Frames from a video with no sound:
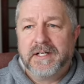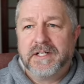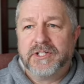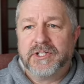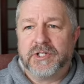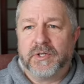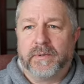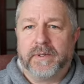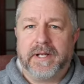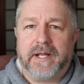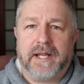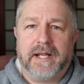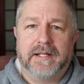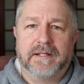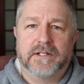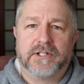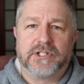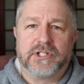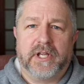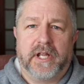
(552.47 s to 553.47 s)
So in
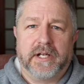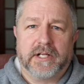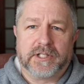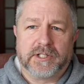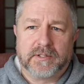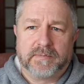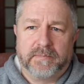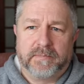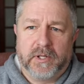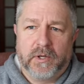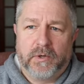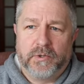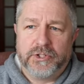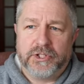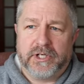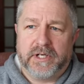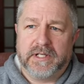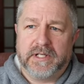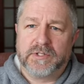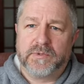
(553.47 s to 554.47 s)
English, an
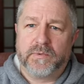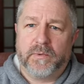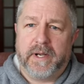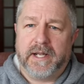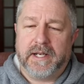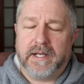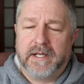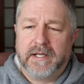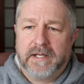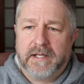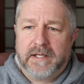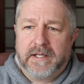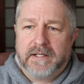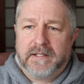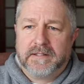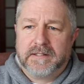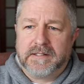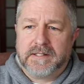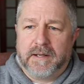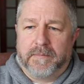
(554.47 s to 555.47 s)
explosion is when
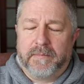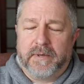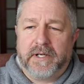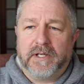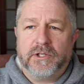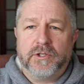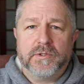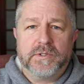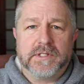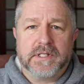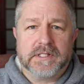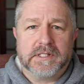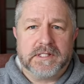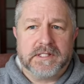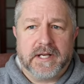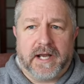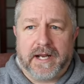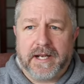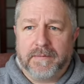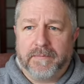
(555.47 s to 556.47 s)
somebody uses
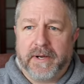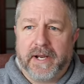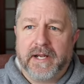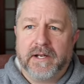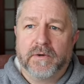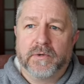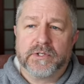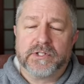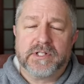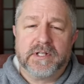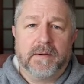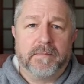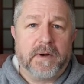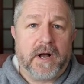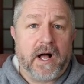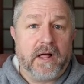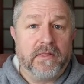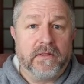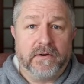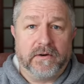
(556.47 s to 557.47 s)
dynamite or some
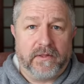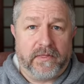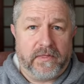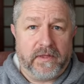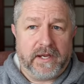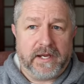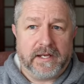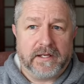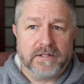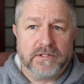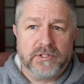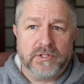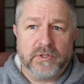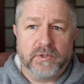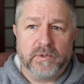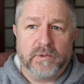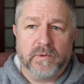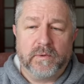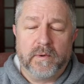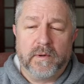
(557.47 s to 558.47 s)
other thing
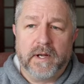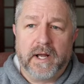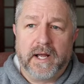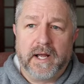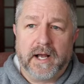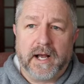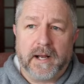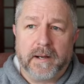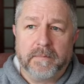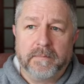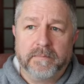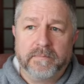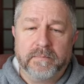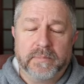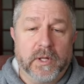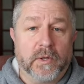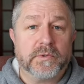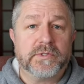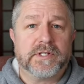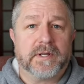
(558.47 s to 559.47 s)
to uh,
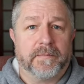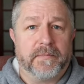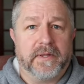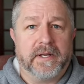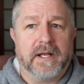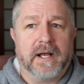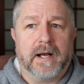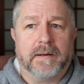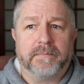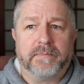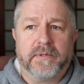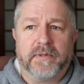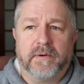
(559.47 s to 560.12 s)
blow something up.